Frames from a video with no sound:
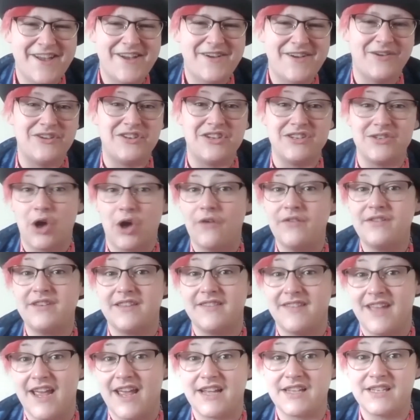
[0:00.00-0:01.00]
which is
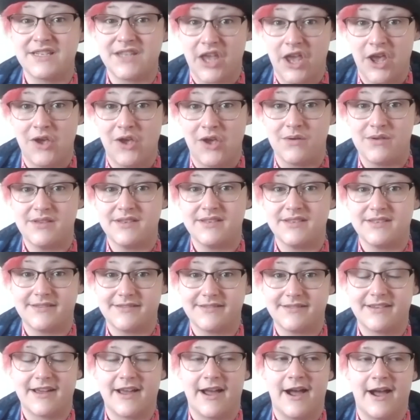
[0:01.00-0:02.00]
often the
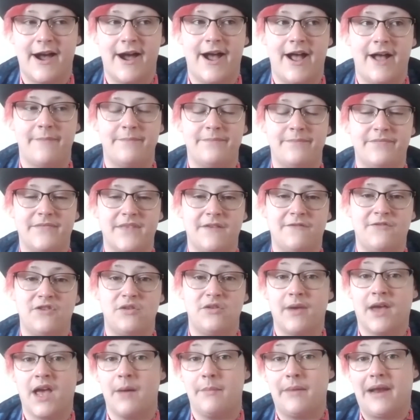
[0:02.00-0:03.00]
excuse. If
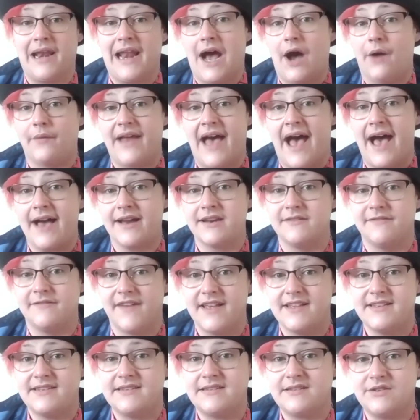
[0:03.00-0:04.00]
you become a loud
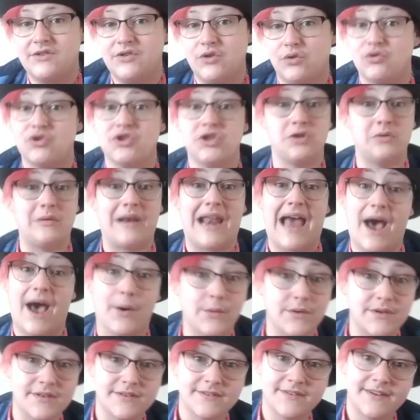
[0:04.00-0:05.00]
activist, you're too
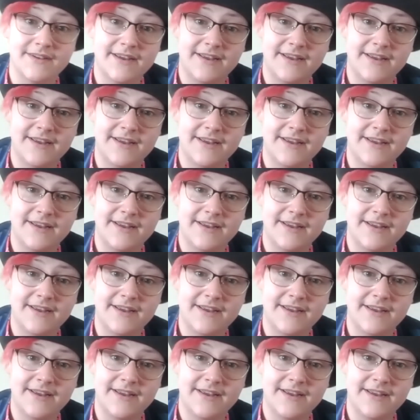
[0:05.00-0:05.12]
loud.